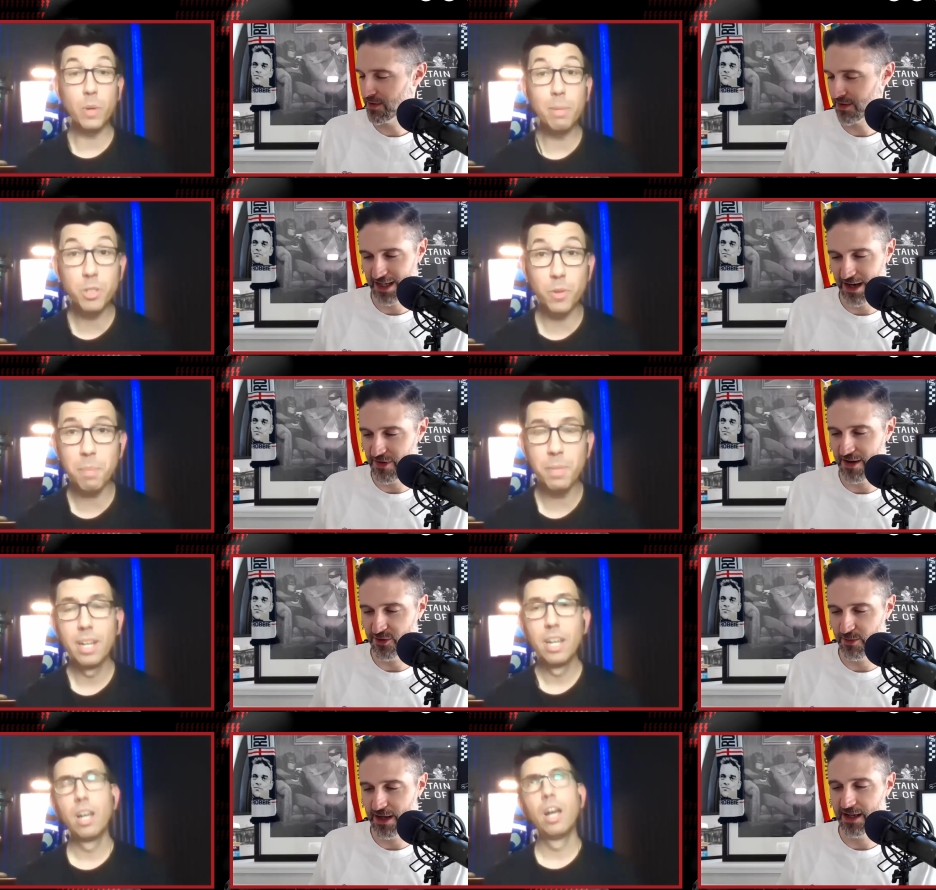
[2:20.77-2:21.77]
Speaker 1: Dream trip? You can never
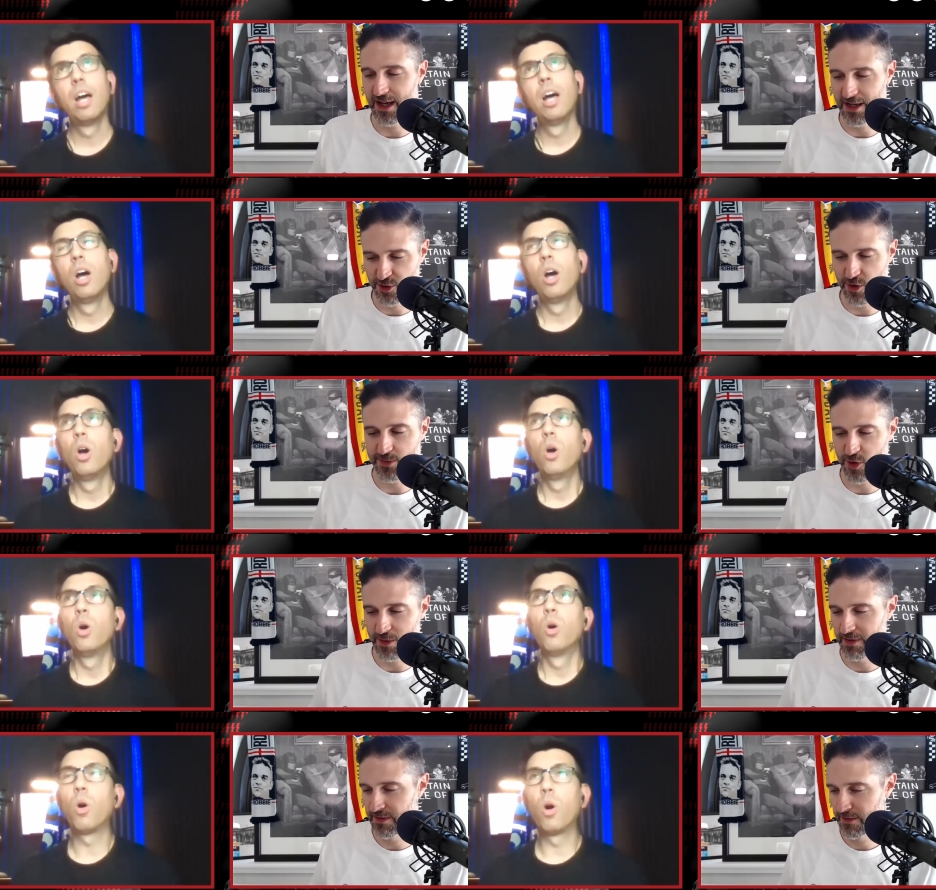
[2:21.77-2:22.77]
have too many. Yeah. Dream
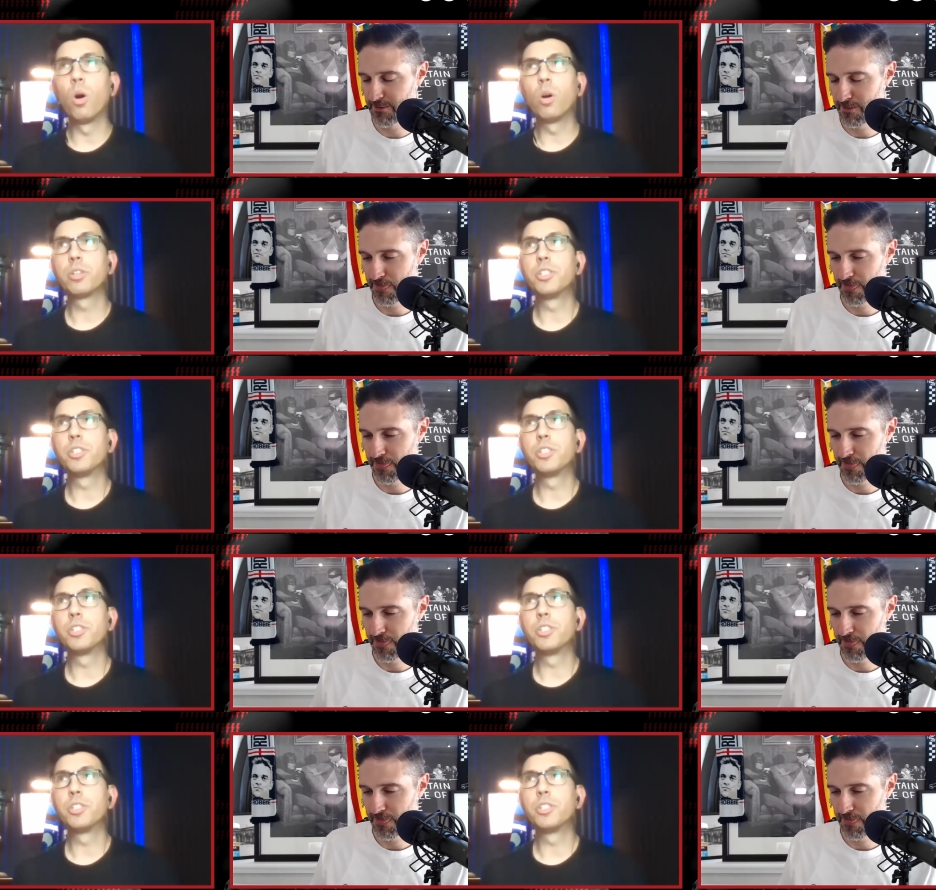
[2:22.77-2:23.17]
trip. Oh,